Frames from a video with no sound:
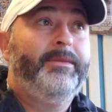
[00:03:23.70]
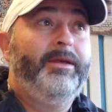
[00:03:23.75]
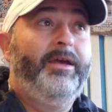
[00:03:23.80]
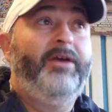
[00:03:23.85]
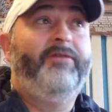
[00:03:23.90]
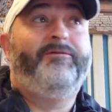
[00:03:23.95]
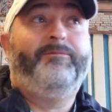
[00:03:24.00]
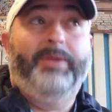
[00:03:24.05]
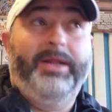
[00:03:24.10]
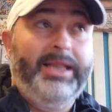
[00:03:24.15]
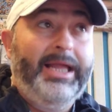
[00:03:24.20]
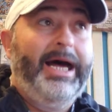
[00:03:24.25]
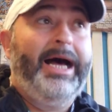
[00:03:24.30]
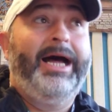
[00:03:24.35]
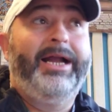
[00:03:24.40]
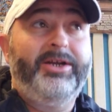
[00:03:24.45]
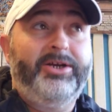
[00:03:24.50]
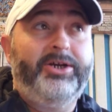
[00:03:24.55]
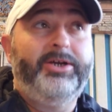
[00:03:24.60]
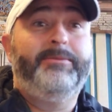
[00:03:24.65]
If
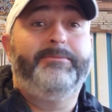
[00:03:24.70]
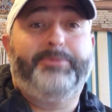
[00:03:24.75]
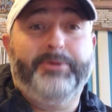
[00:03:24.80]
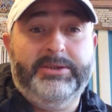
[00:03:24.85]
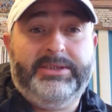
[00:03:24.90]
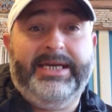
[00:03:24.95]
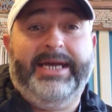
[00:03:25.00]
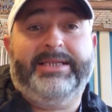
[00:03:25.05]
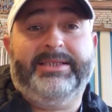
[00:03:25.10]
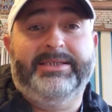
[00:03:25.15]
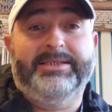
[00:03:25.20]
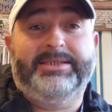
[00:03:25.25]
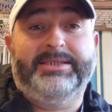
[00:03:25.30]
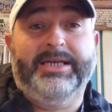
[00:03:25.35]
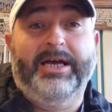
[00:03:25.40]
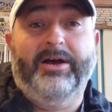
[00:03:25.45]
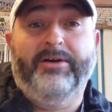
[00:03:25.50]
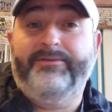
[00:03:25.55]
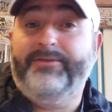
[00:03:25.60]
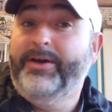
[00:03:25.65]
Milan couldn't protect
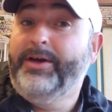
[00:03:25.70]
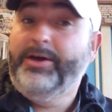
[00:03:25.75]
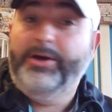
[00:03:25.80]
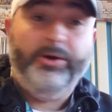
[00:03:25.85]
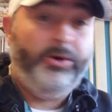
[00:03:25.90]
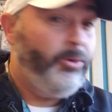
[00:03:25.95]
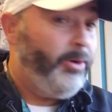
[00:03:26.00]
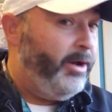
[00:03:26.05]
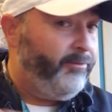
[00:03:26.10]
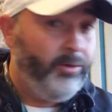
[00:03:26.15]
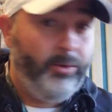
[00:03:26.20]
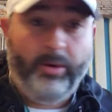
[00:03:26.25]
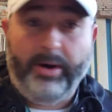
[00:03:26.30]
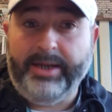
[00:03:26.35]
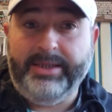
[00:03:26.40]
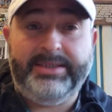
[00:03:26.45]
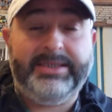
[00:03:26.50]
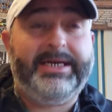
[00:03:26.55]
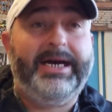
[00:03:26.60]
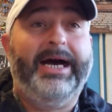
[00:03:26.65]
itself, whoever
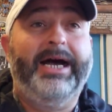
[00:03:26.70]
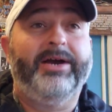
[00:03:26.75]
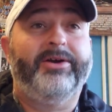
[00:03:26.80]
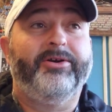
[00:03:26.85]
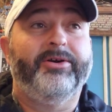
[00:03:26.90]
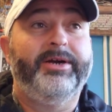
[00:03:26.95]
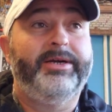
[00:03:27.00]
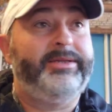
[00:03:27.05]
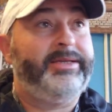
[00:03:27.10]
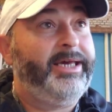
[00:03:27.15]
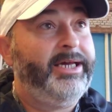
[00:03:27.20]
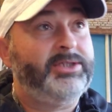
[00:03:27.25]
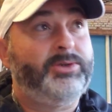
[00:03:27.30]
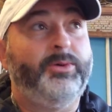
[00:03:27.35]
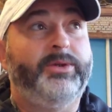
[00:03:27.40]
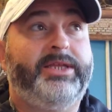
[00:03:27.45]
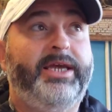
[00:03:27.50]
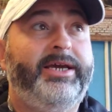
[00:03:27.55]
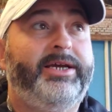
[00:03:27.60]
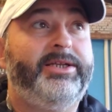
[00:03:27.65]
wanted to conquer it, guess
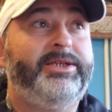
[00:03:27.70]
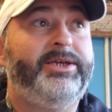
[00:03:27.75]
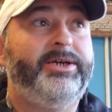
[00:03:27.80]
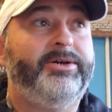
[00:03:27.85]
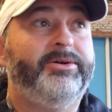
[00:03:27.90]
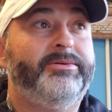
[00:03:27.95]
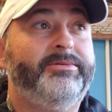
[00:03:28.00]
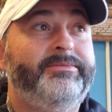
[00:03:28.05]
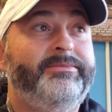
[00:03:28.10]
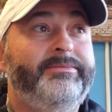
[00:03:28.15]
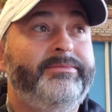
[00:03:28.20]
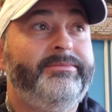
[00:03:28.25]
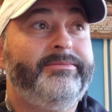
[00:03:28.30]
what they could do?